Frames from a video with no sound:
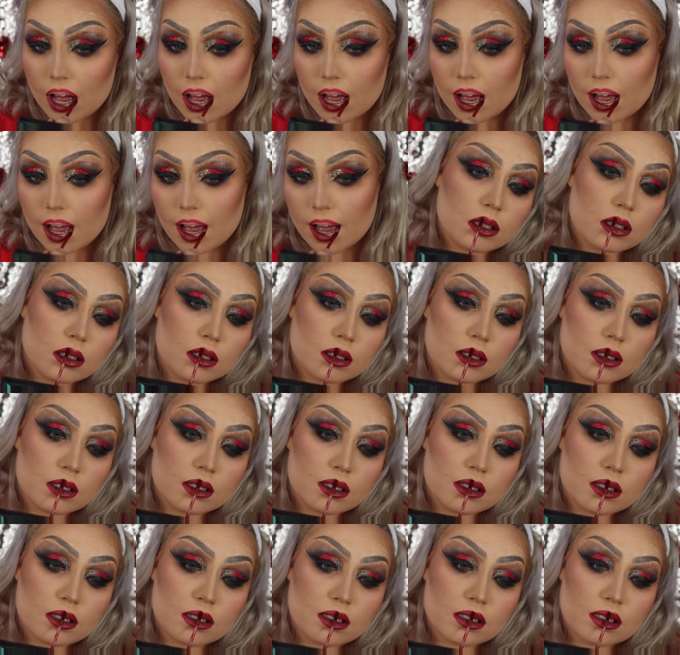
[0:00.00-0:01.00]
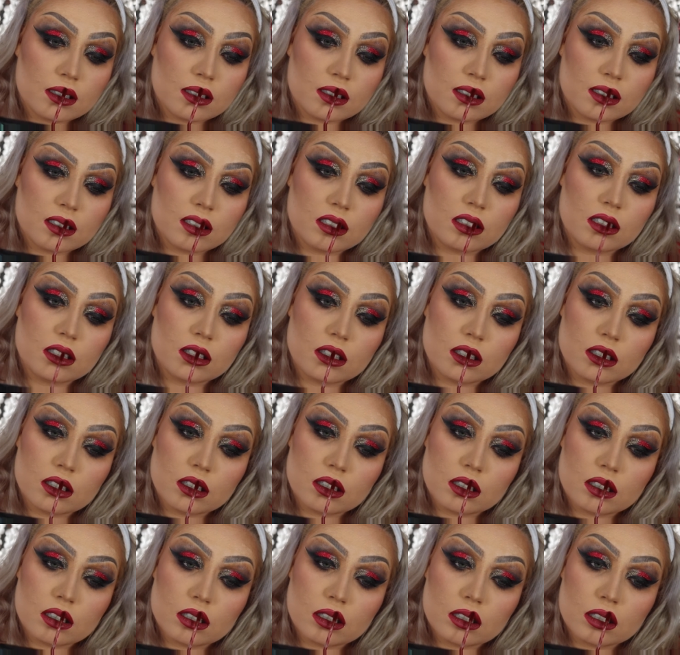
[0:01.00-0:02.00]
This is by Jeffree Star Unicorn
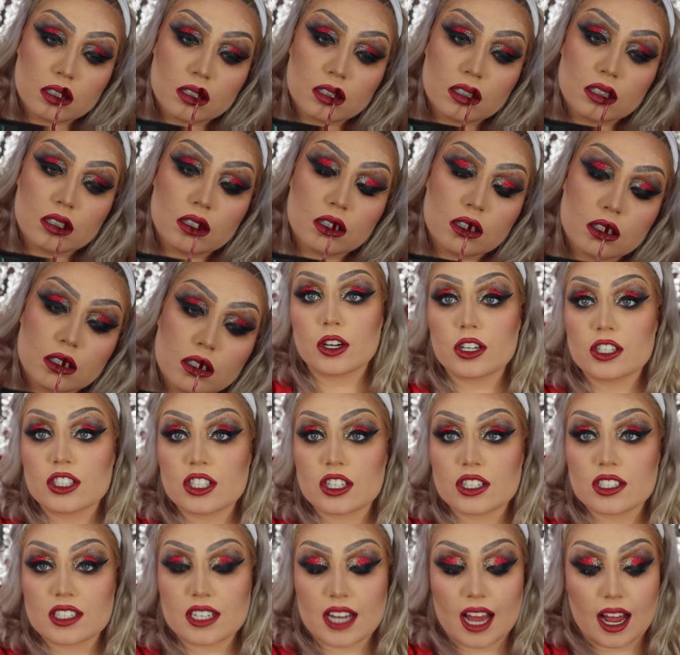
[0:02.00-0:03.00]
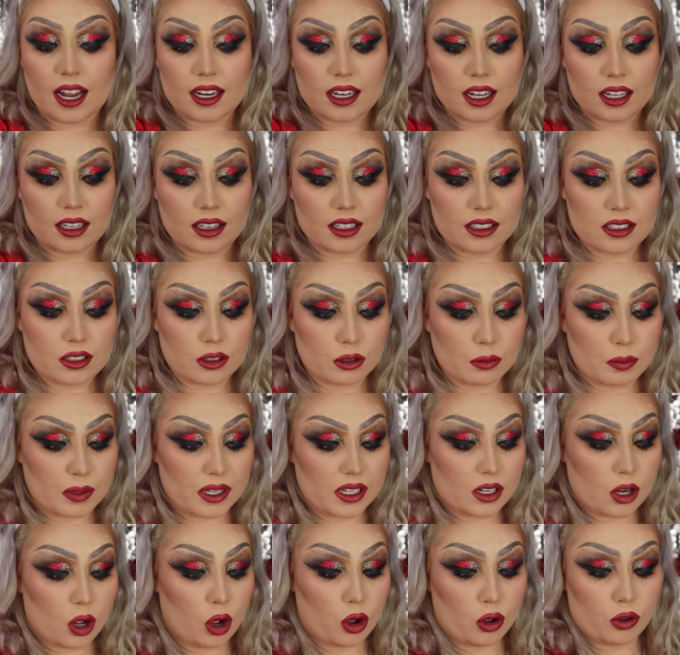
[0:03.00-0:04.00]
Blood. And also just add a little
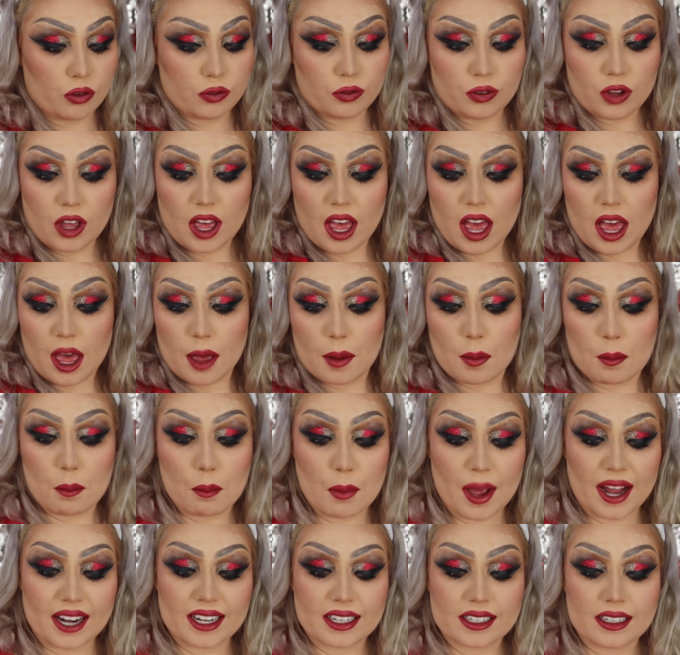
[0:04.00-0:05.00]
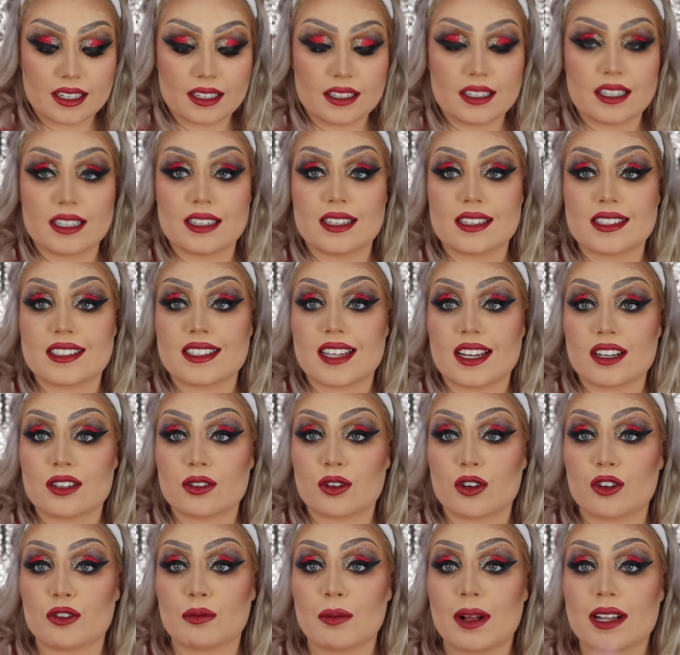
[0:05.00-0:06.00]
bit of Mannequin in the
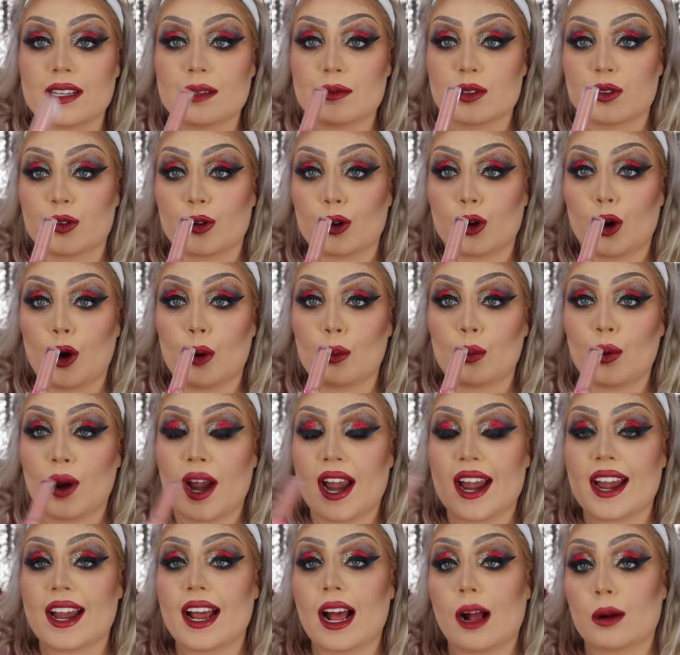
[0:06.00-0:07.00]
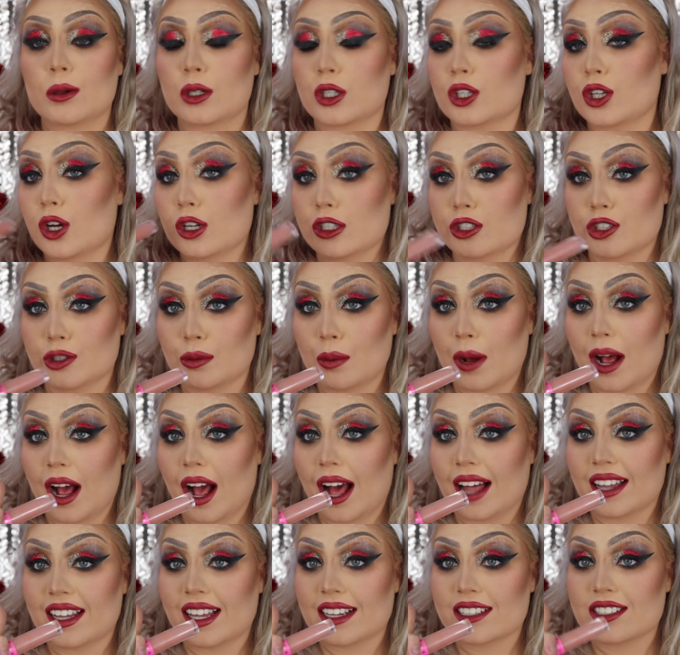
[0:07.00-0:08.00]
center of my lips for an ombre. I'm going to go do my
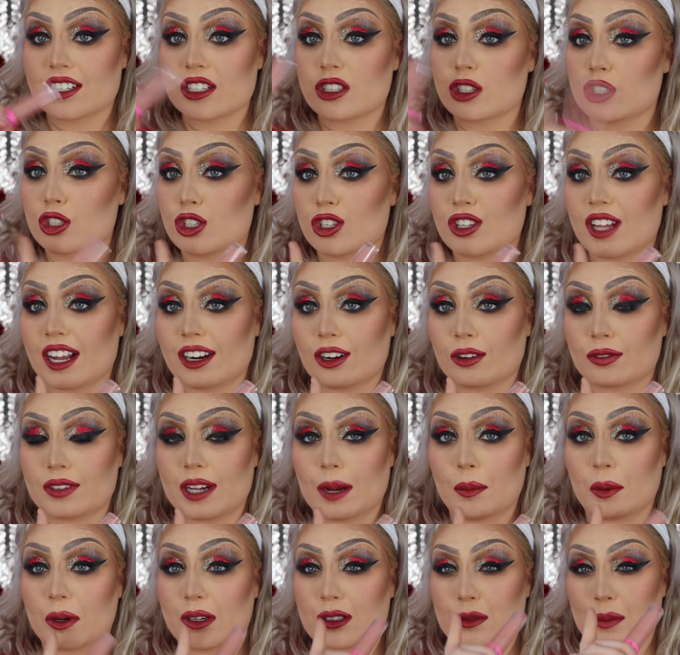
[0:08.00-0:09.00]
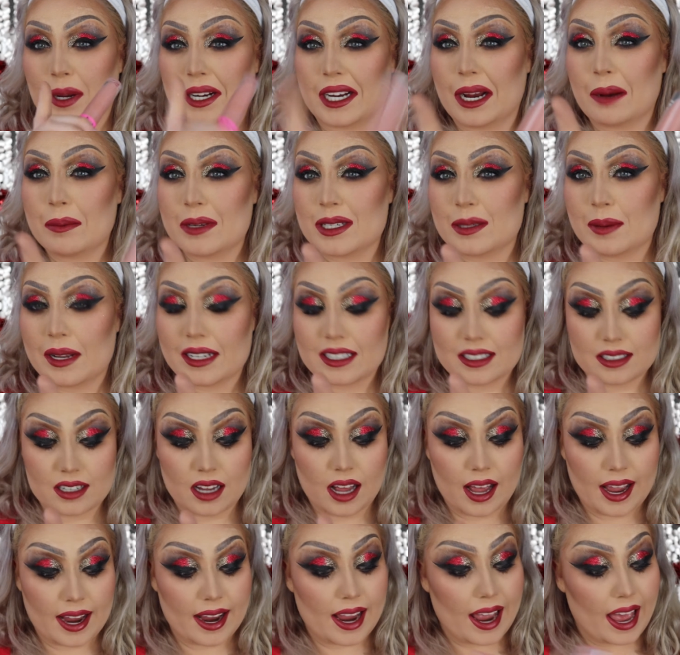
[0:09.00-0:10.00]
eyelashes, do that off camera because my camera's about to
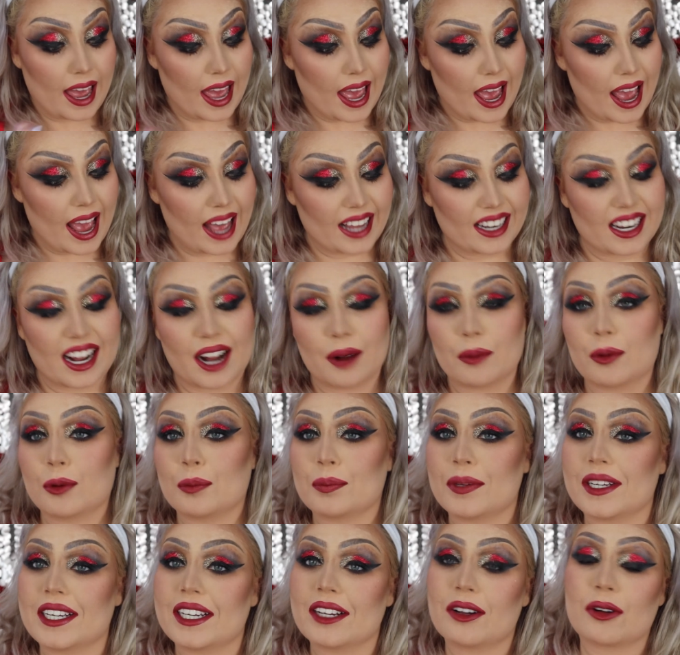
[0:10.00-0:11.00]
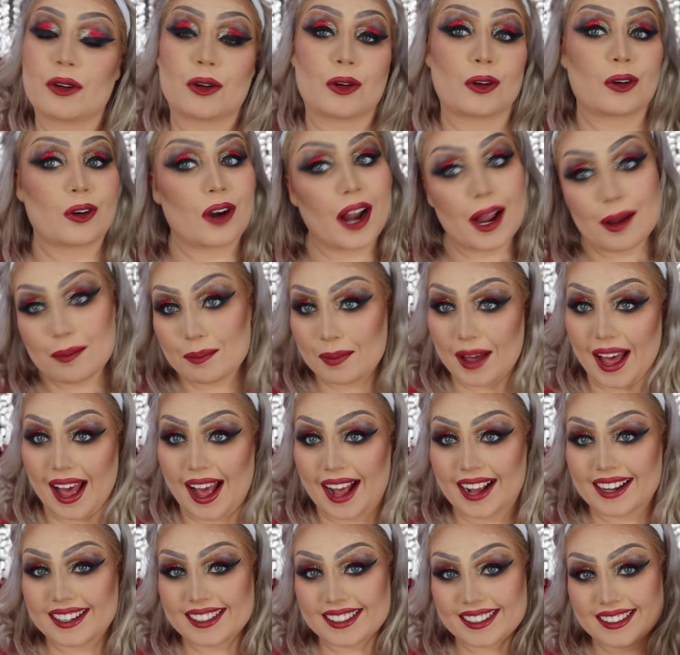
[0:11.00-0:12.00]
die, and I will be right
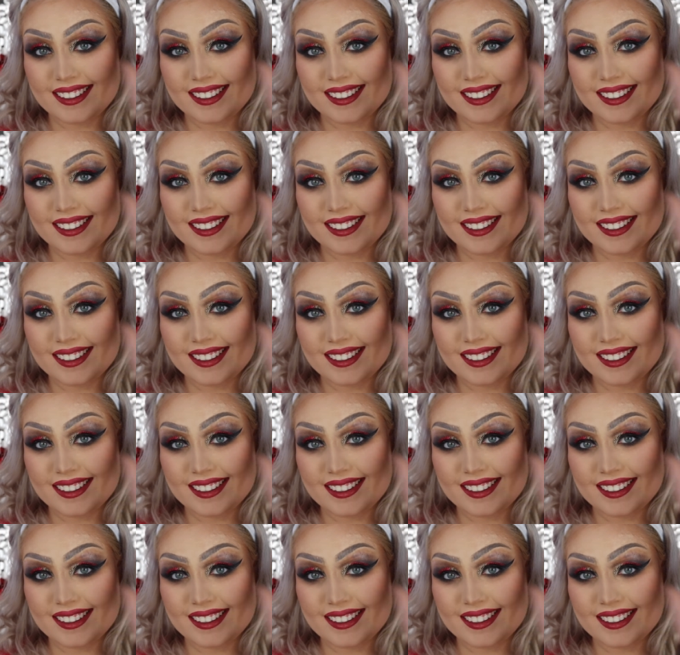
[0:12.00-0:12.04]
back.